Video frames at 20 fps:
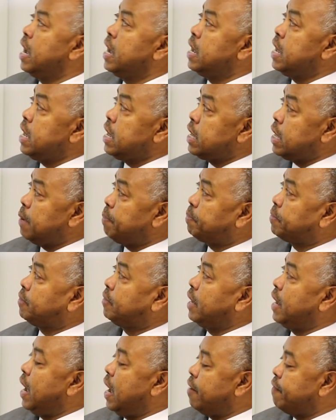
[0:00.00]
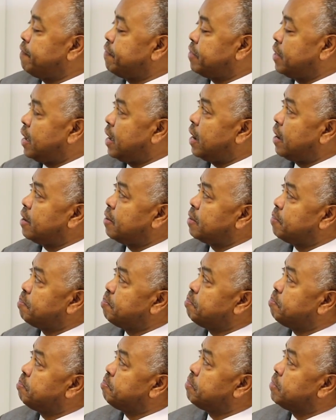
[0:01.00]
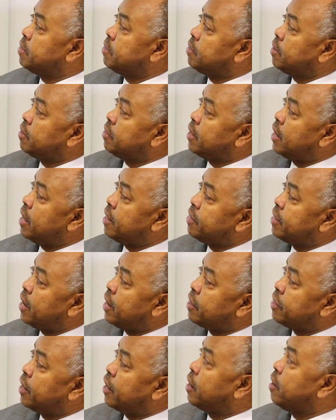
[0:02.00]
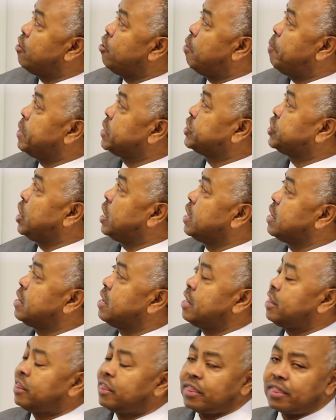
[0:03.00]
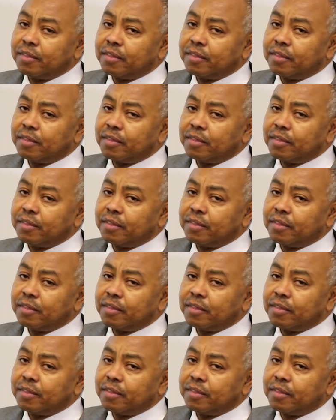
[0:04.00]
Egypt, they have the global challenges,